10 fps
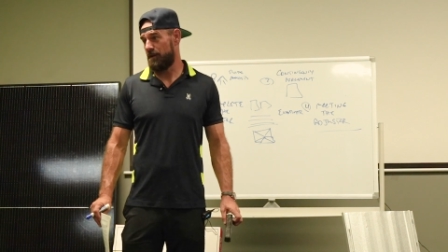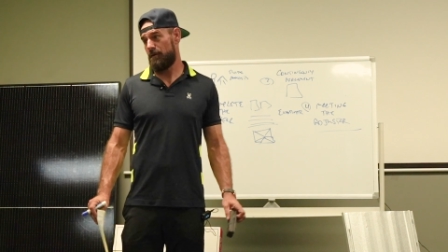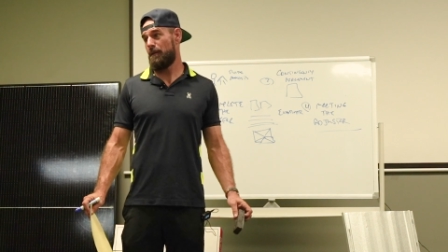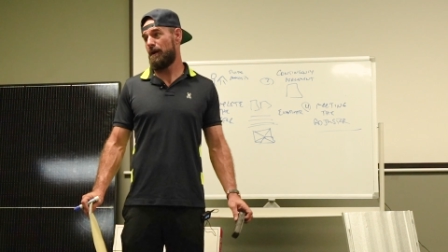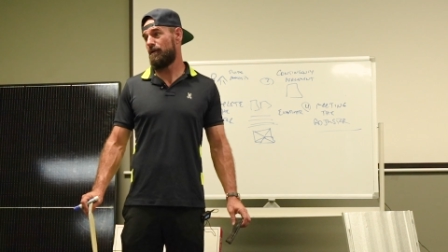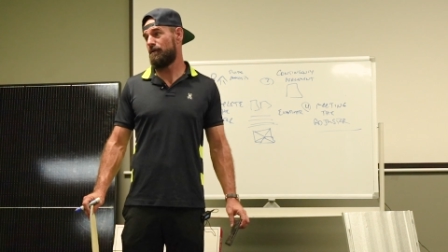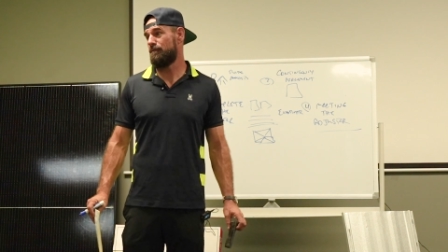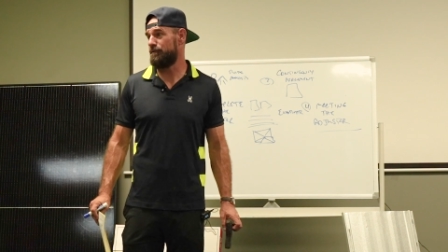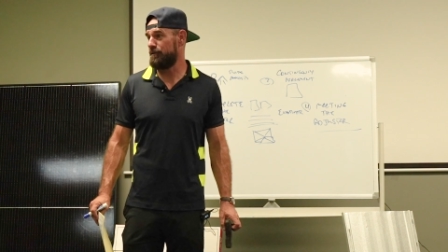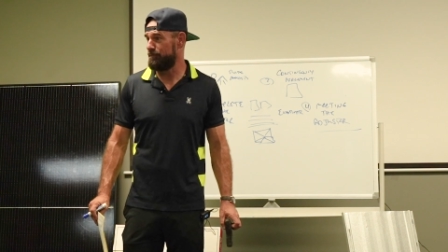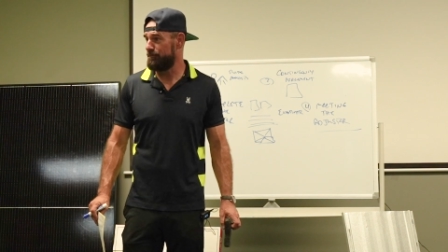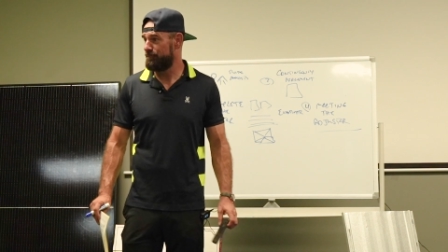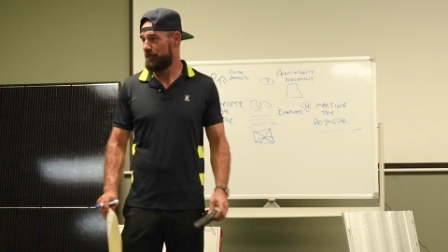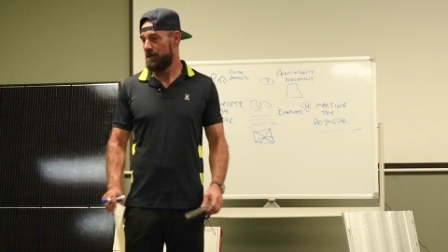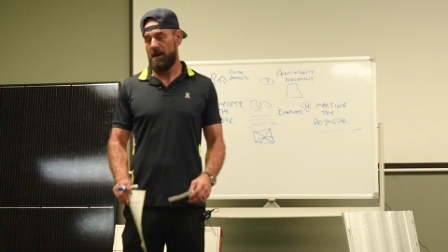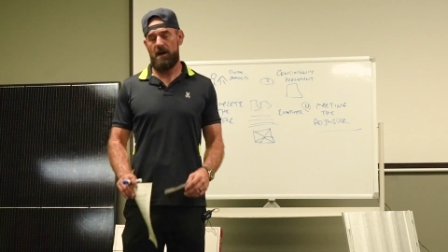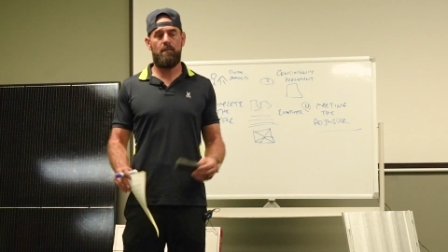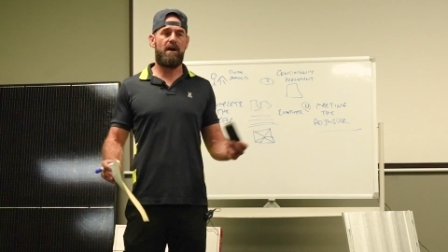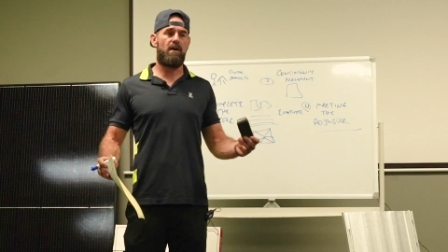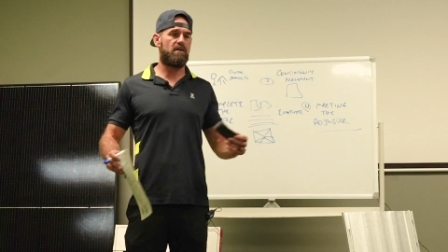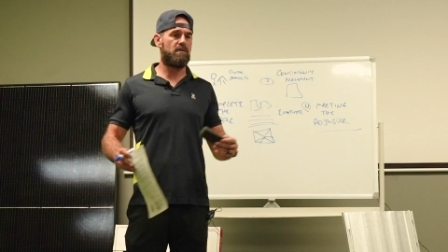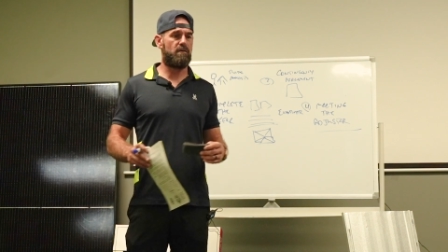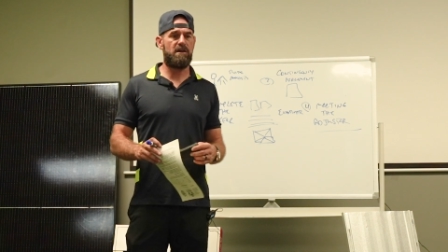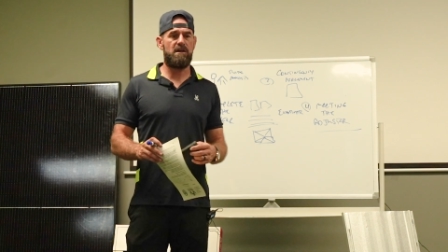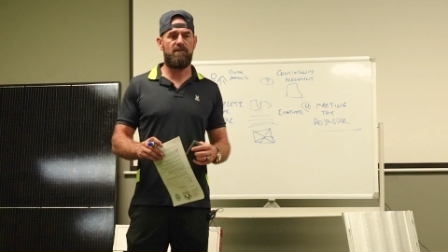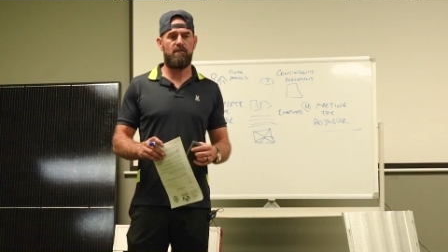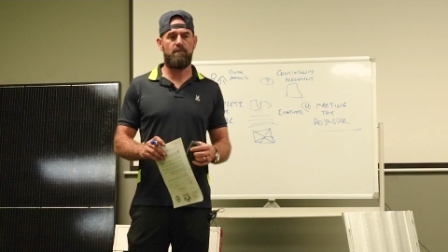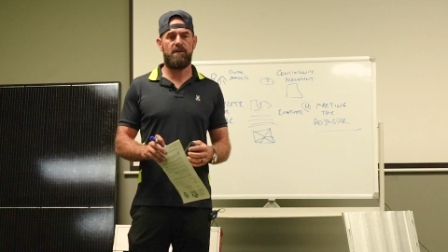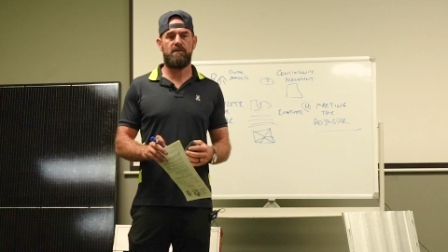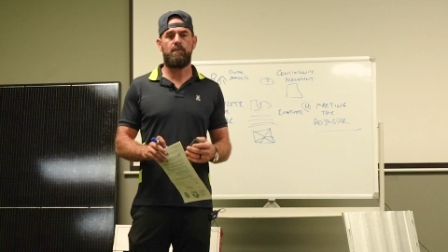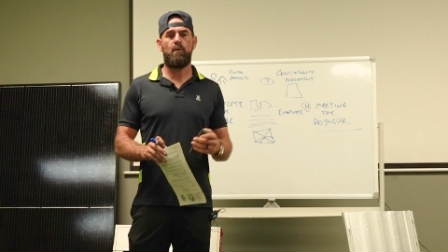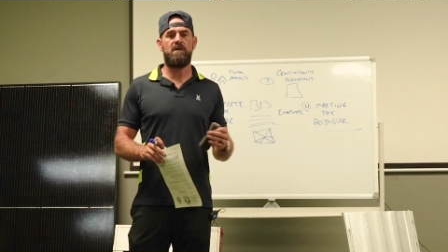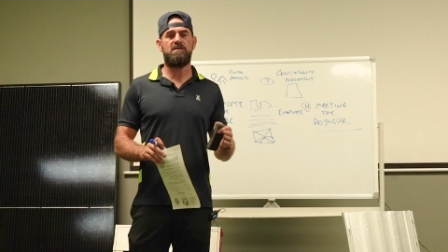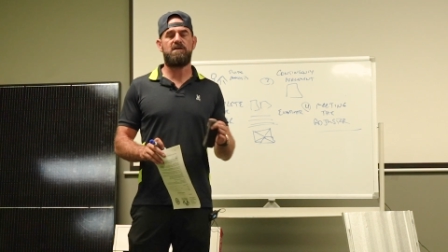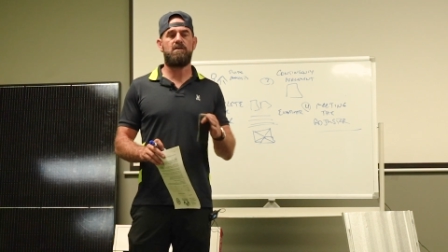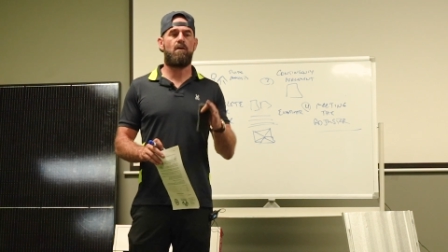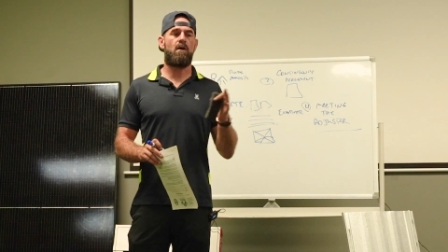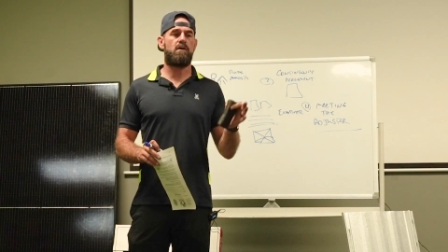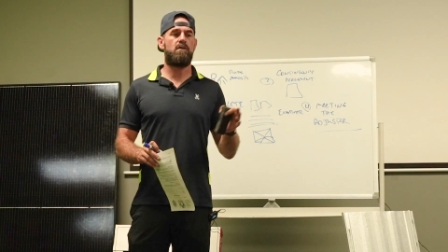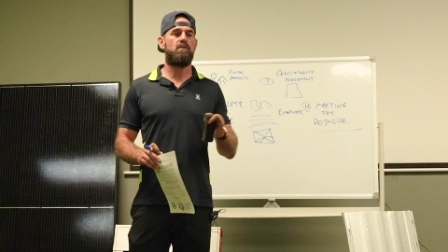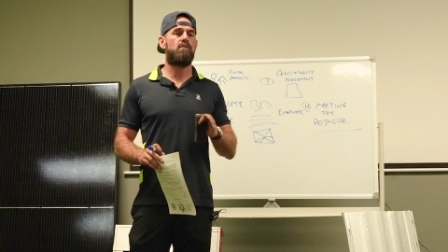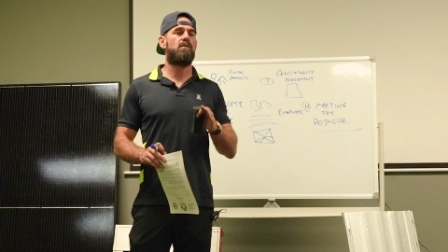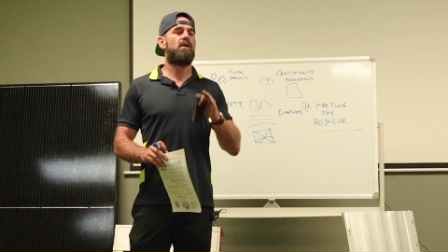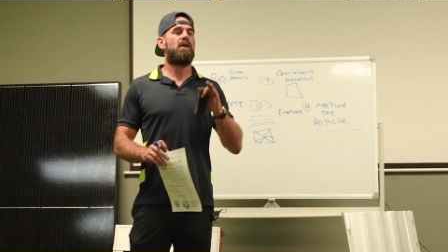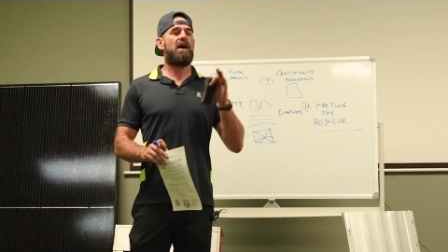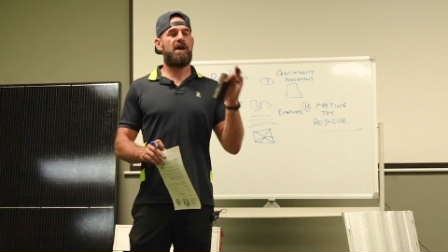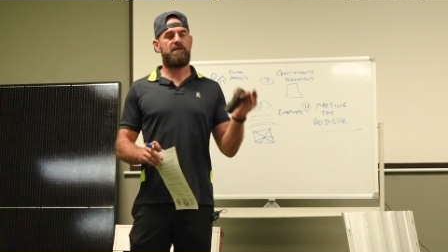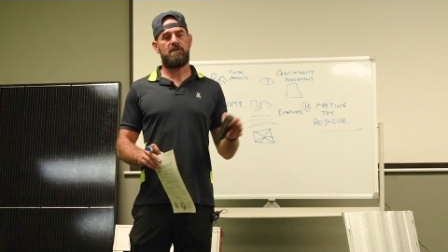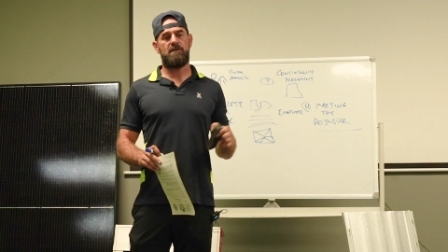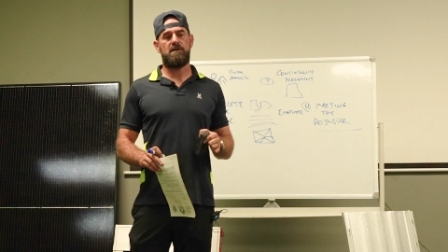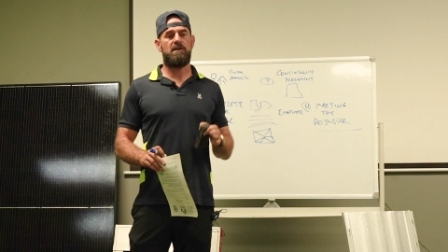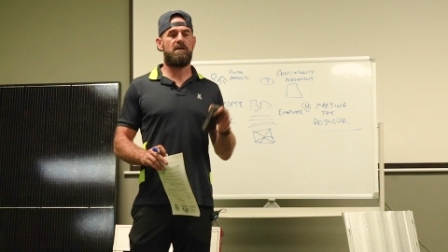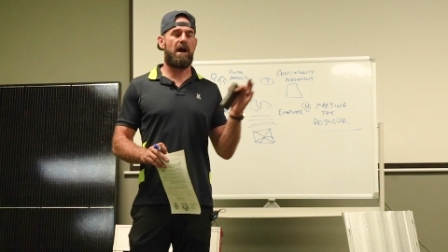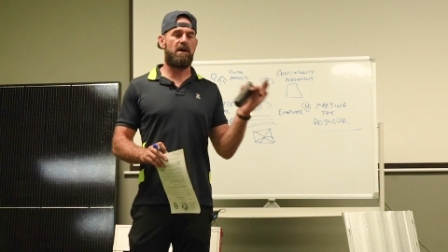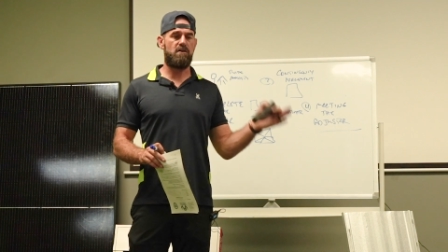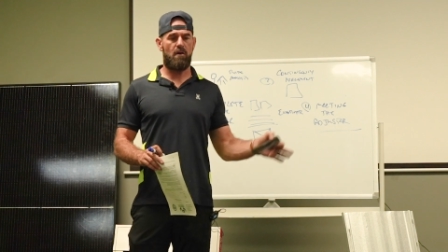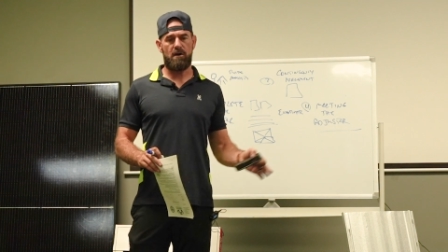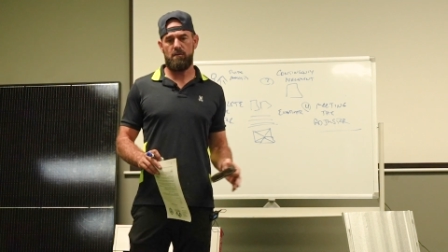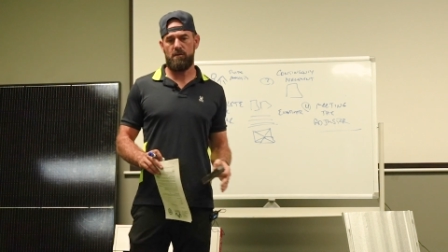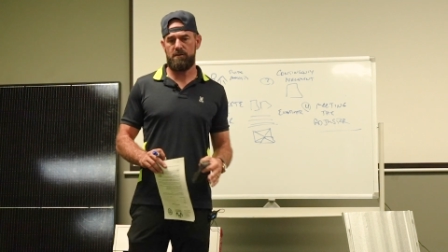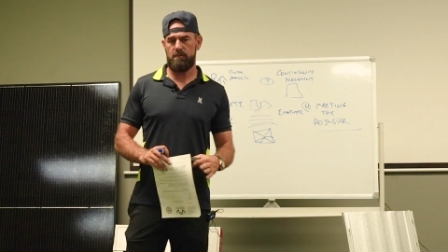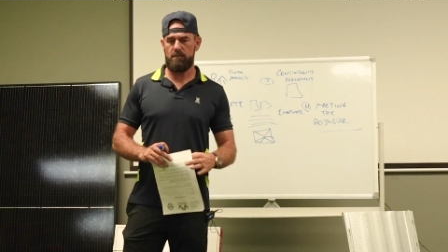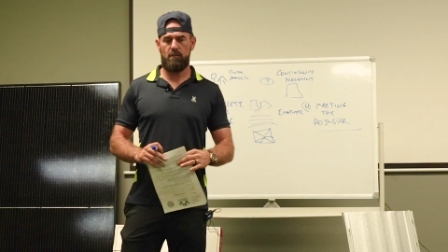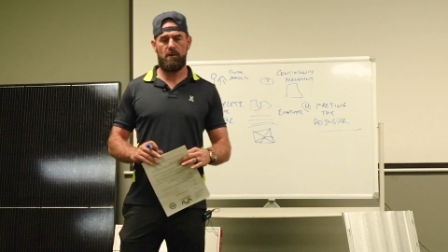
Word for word: I don't mind arguing with them. I don't mind arguing with any of them, but the point is, can you argue ethically? And how do you argue with them?